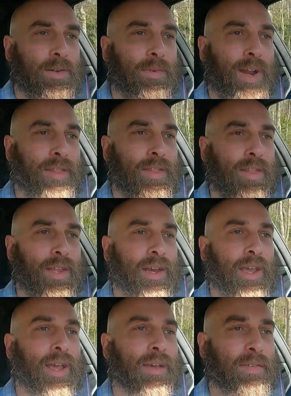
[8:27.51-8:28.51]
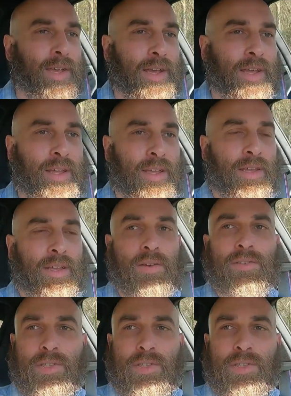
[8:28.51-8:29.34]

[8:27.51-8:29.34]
So rather than having, you know,